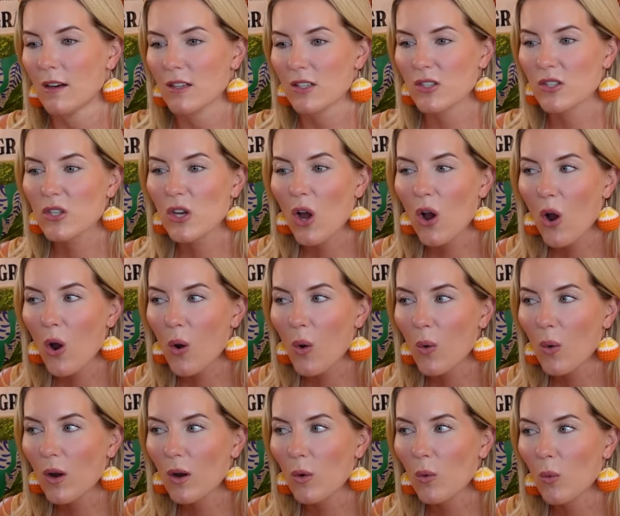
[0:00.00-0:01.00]

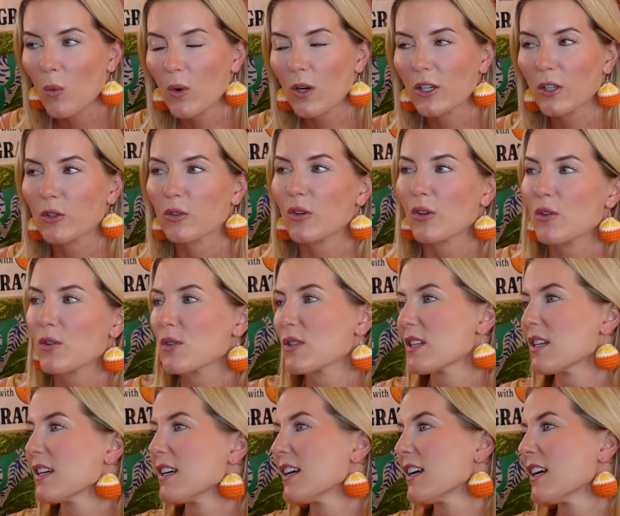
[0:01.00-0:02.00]
So we're
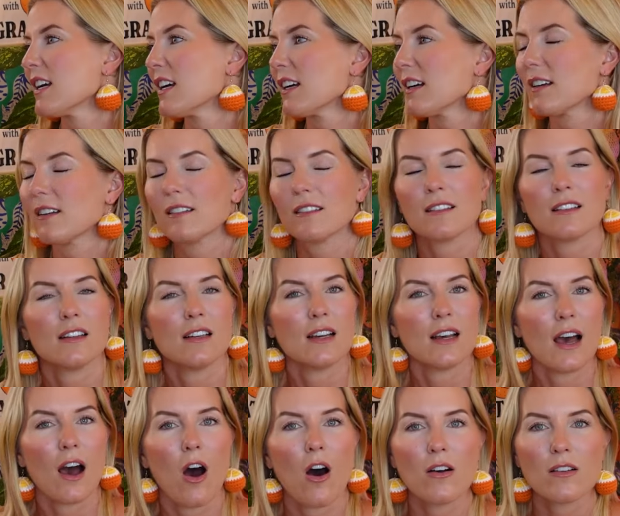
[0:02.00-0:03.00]
cruising and
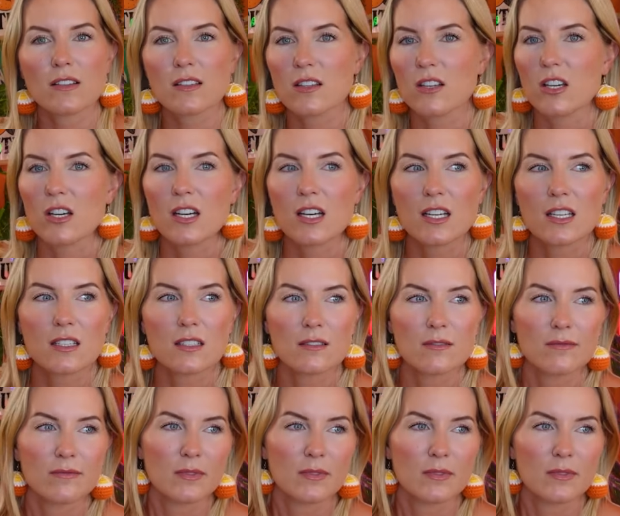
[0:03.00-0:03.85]
all's good.